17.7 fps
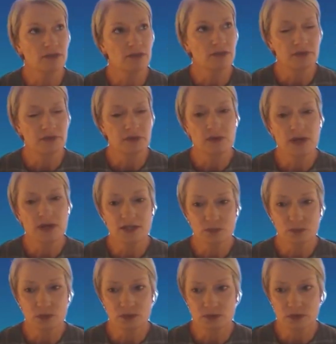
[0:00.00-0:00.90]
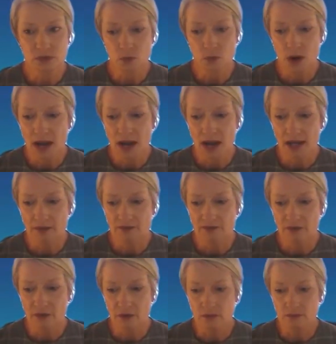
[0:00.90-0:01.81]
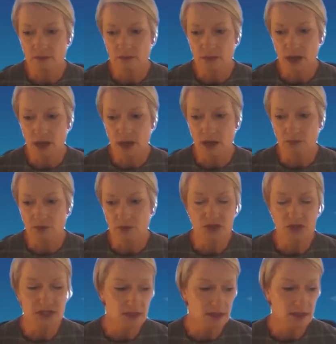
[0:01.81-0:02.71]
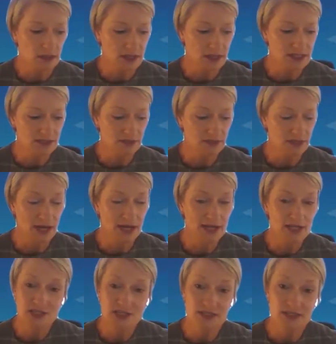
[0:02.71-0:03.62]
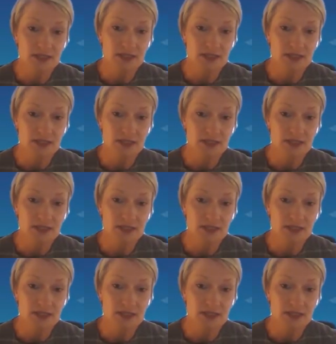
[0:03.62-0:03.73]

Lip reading: The field has moved away from using the classifications,